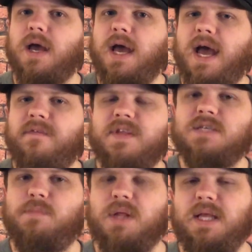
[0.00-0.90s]
have
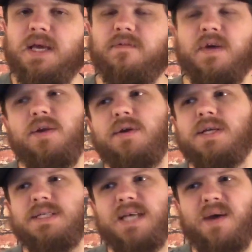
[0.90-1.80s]
this belief. And you
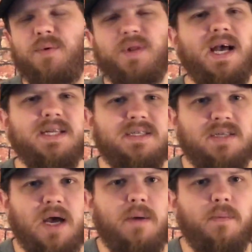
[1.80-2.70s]
can say, well, that's
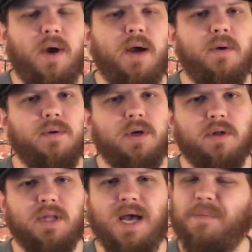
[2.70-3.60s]
dumb. Why,
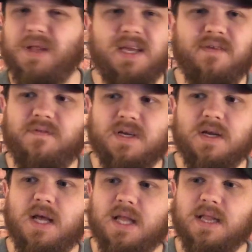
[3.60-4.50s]
that belief,
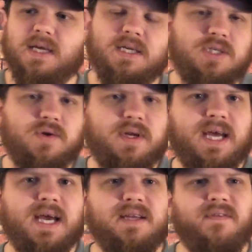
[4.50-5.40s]
it leads to a
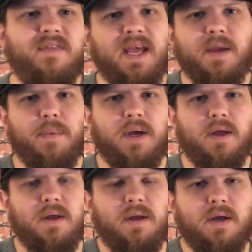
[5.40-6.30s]
negative thing.
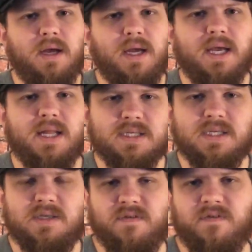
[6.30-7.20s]
But again,
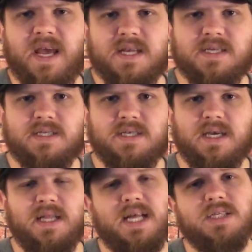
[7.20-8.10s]
this is
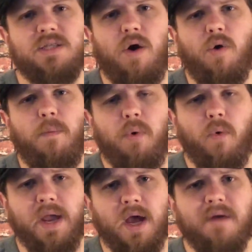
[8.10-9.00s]
fantasy, and that's the whole
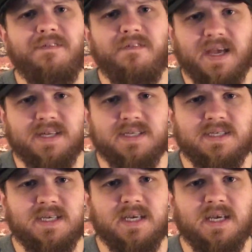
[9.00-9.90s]
point of
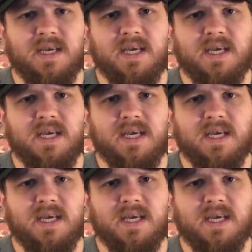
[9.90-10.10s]
fantasy,